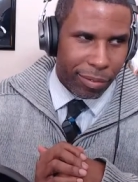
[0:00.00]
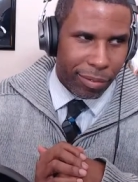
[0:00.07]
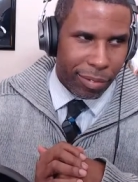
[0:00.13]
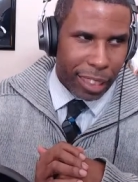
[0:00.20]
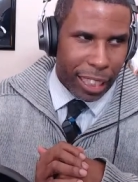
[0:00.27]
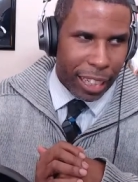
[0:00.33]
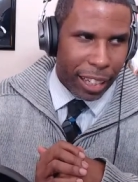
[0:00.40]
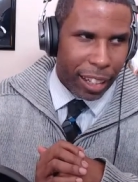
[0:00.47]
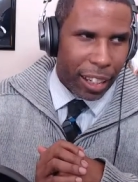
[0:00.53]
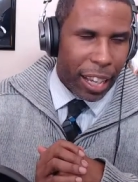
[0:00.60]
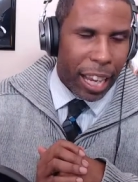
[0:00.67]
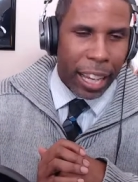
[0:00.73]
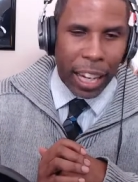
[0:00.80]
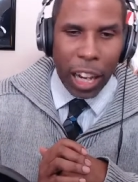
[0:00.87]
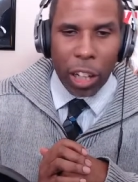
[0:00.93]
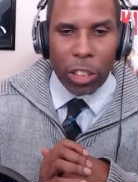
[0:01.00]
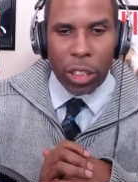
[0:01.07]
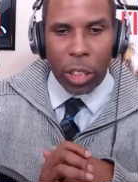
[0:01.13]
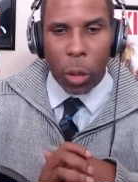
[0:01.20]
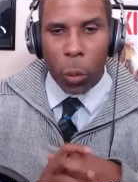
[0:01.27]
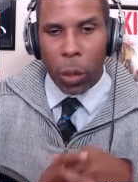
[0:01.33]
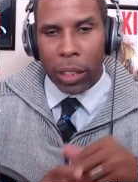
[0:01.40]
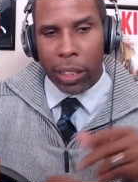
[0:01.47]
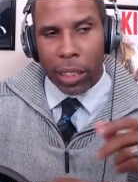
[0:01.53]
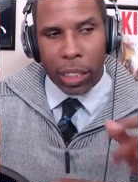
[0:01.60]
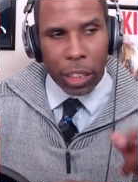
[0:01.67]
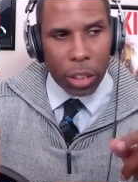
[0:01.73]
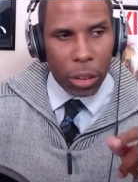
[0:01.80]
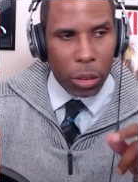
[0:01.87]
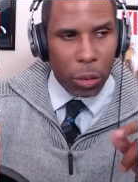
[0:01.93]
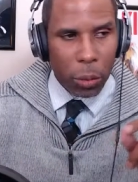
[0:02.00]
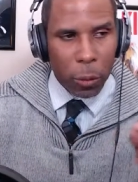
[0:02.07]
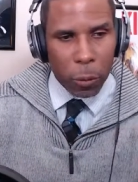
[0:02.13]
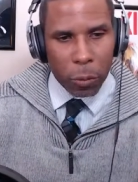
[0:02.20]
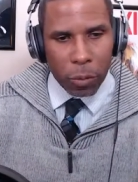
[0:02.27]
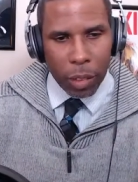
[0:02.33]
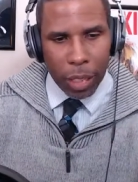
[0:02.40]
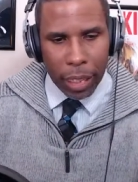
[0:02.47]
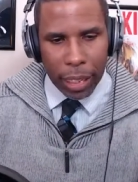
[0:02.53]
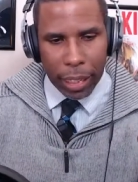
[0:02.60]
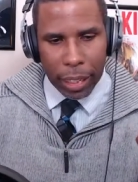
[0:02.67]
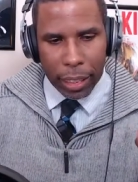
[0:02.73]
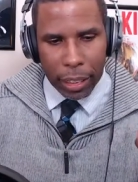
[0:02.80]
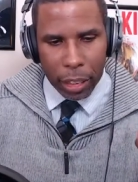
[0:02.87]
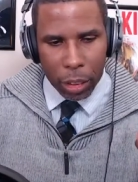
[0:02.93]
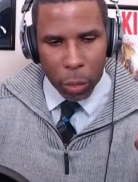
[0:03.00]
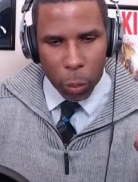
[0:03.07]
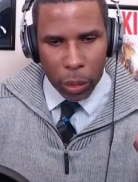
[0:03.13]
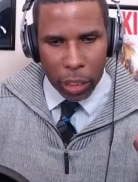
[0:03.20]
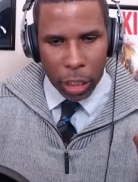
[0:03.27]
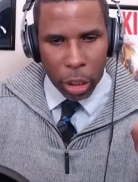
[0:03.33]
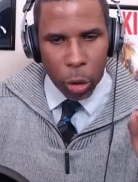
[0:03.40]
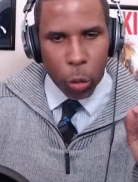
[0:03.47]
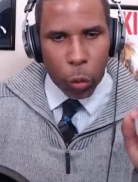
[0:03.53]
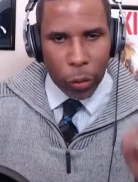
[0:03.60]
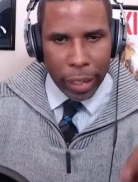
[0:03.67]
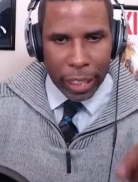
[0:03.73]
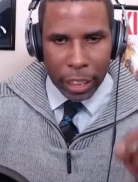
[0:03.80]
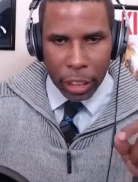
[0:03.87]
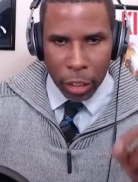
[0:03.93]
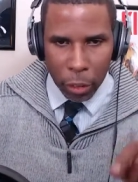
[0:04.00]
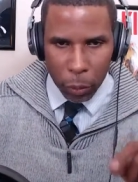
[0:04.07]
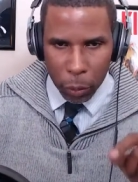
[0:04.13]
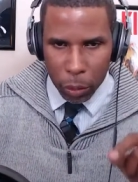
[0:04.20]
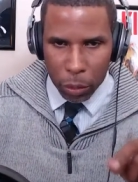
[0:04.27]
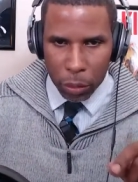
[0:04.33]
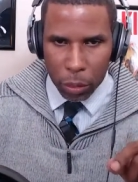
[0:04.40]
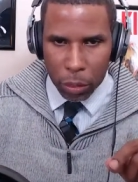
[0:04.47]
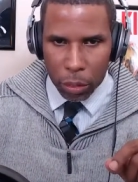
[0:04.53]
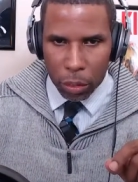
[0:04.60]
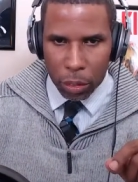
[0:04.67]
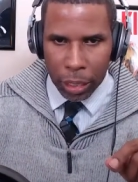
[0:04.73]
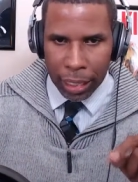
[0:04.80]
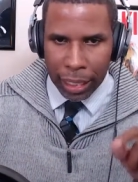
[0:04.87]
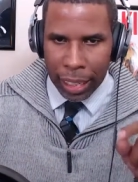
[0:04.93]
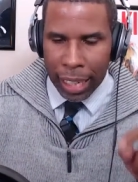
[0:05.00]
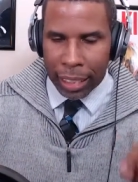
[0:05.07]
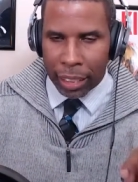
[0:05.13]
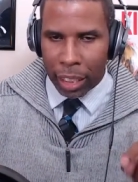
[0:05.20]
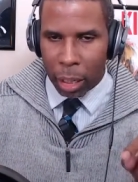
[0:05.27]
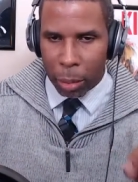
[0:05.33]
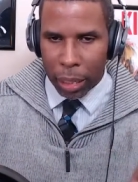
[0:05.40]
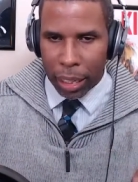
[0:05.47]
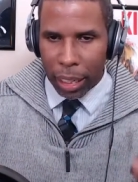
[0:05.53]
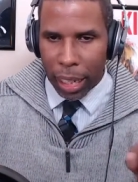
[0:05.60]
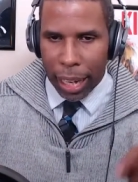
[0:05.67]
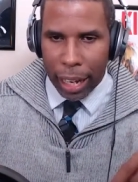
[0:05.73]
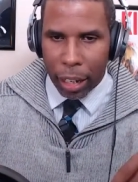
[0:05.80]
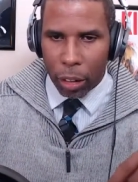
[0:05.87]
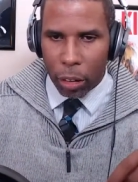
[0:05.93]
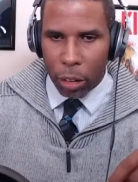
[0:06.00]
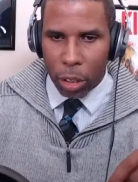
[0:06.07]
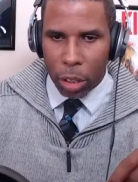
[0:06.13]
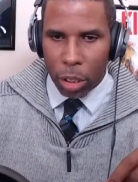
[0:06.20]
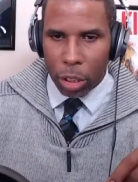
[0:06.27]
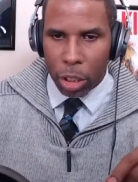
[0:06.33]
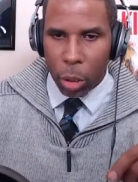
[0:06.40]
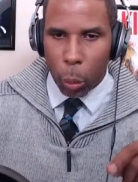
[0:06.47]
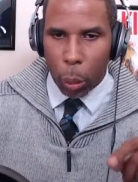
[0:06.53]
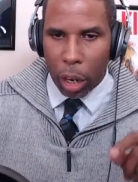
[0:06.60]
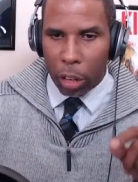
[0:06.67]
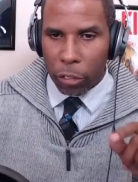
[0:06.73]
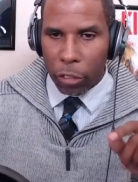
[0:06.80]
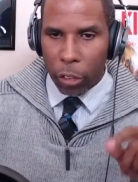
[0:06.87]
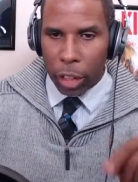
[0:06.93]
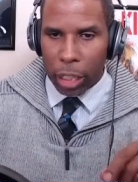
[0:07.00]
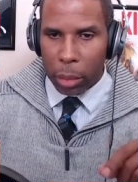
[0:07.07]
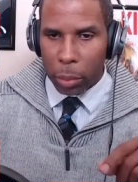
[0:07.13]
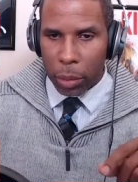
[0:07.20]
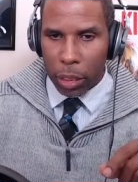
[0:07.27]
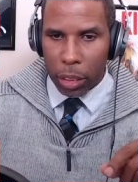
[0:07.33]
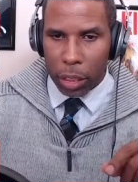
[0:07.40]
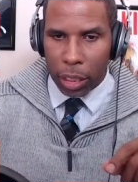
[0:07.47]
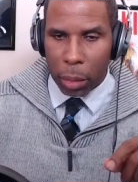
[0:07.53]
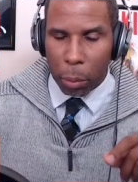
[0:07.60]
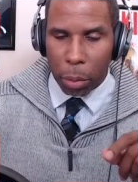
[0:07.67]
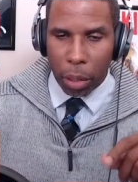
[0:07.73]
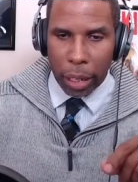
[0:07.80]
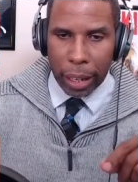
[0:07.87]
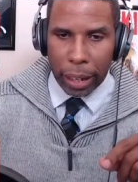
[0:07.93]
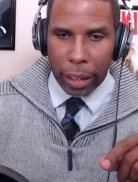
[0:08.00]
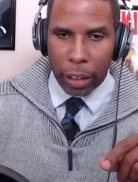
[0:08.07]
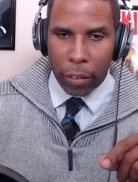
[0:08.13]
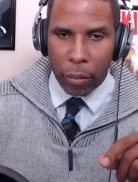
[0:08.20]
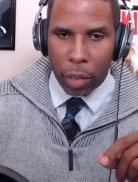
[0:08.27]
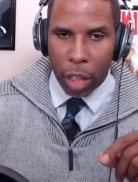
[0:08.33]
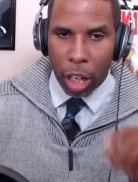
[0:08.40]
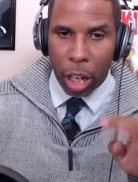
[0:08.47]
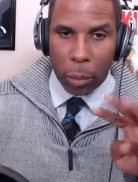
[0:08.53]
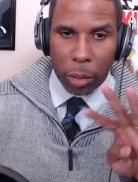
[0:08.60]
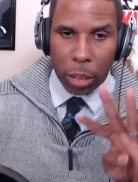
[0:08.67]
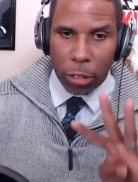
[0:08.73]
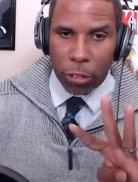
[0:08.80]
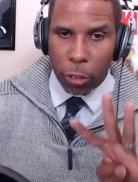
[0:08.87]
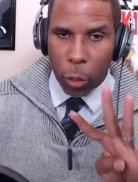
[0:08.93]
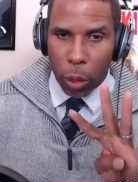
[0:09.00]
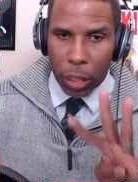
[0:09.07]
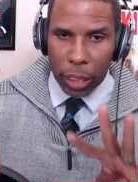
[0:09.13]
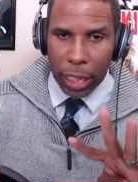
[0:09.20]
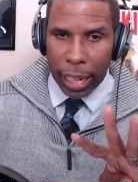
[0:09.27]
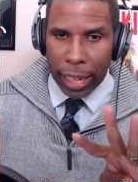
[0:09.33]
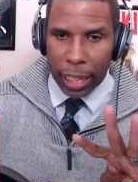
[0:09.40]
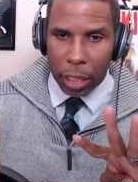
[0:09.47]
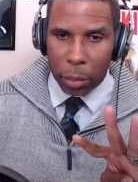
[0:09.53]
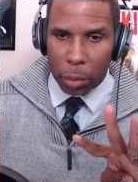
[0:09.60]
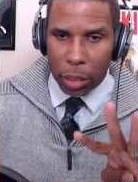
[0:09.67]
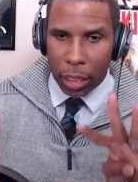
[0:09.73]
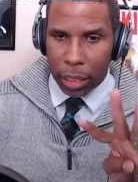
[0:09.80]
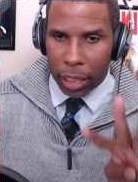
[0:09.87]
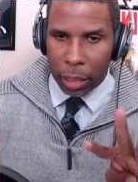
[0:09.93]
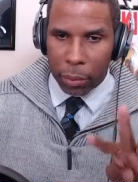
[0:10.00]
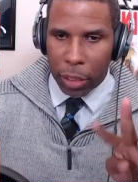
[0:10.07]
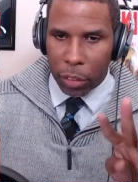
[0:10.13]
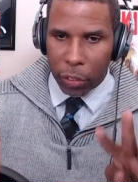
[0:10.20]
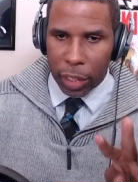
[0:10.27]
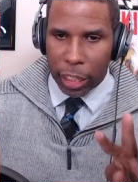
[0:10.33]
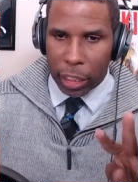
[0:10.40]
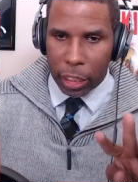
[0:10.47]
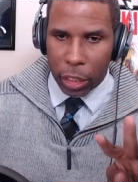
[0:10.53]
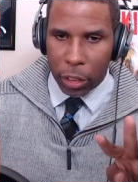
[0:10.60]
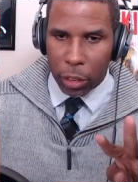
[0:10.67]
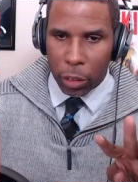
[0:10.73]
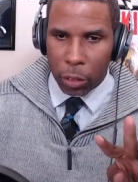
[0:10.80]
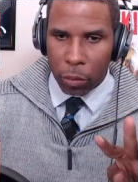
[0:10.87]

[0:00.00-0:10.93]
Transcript: Yeah. And also one thing too is with the new redshirt rule that the NCAA allowed, to where a freshman can play up to 4 games and keep their red shirt.